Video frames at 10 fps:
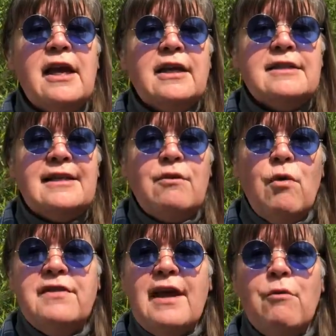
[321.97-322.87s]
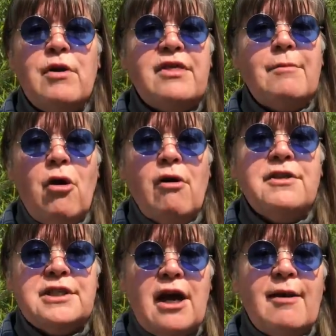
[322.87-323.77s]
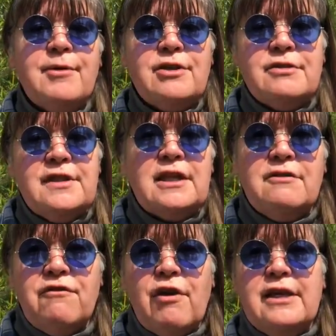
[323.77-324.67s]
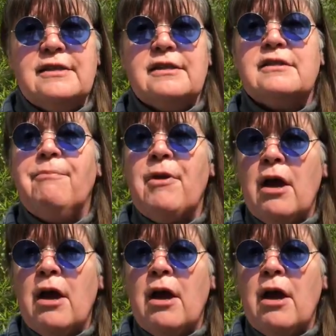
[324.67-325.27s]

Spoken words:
because they want that with them all the time when they're singing phrases.